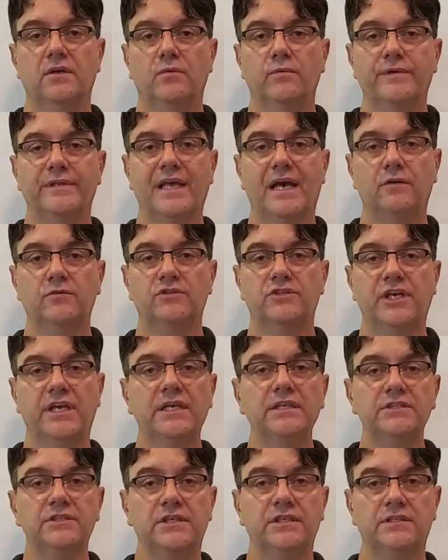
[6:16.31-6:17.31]
without
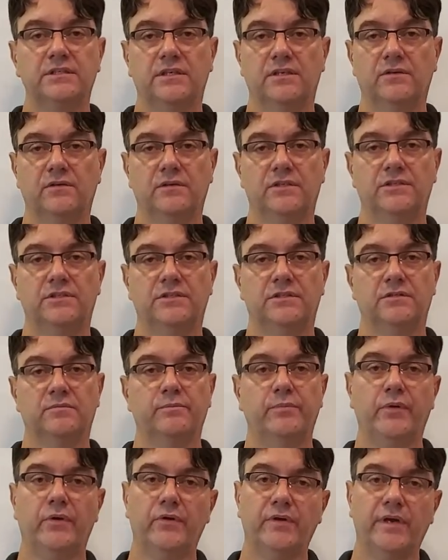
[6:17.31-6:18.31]
changing the original
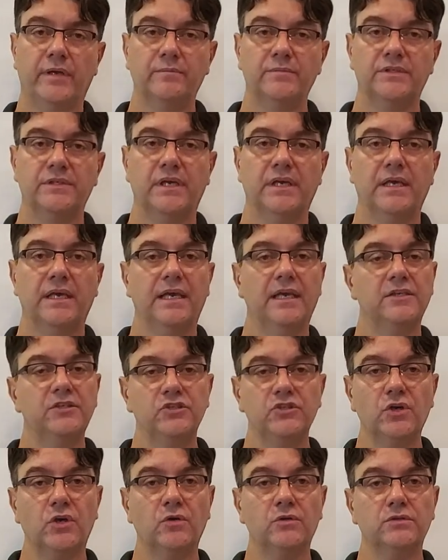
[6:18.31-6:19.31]
programs and
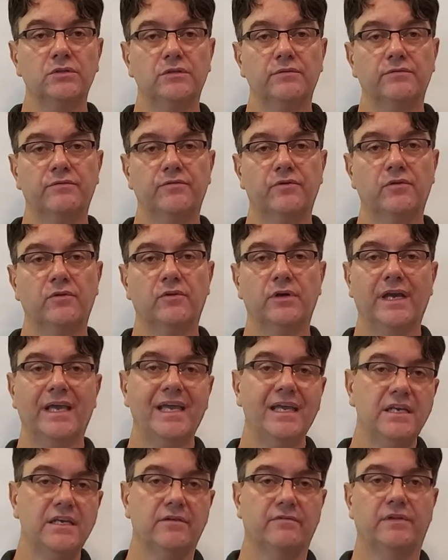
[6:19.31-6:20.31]
shows for
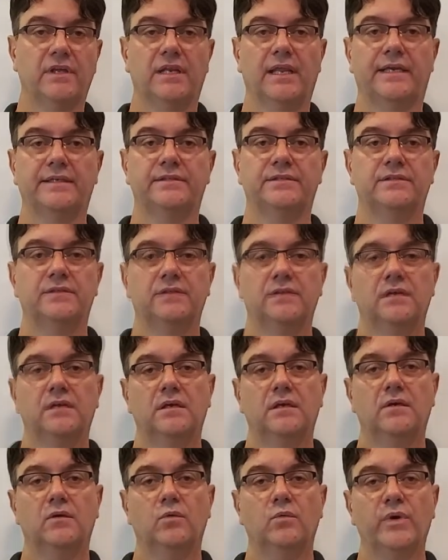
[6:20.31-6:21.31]
any of the lights.
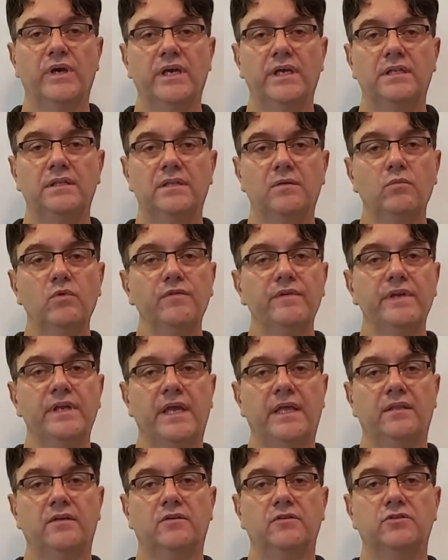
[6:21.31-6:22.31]
When the Moving
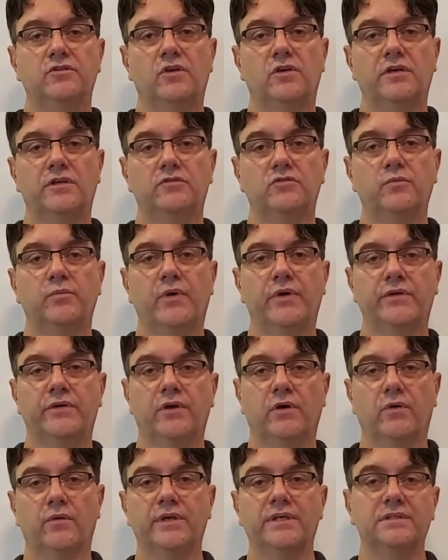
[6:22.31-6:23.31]
Head Controller
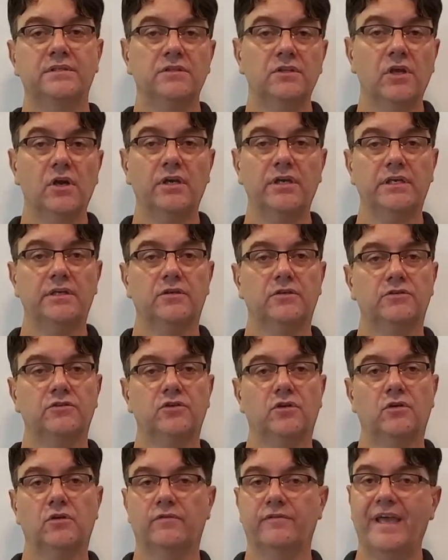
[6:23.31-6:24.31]
2.0 is not in
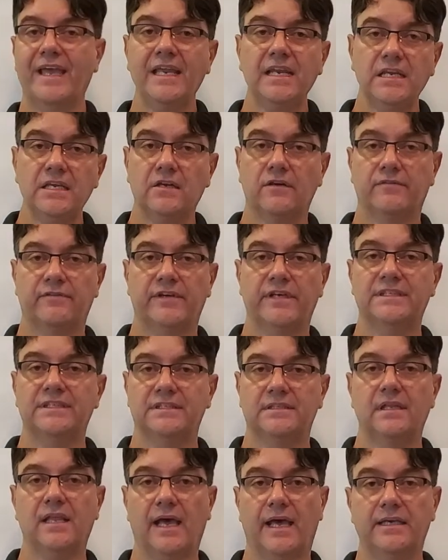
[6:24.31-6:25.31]
control of any of
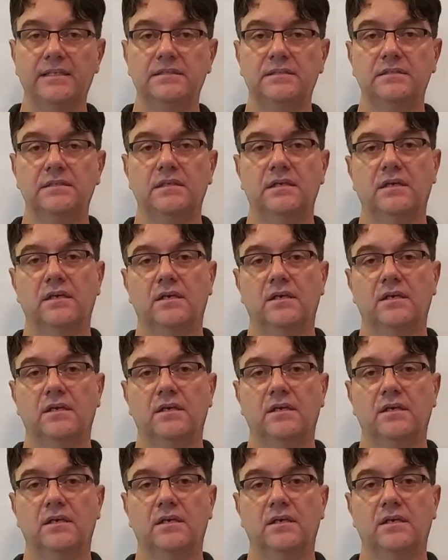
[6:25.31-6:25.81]
its lights,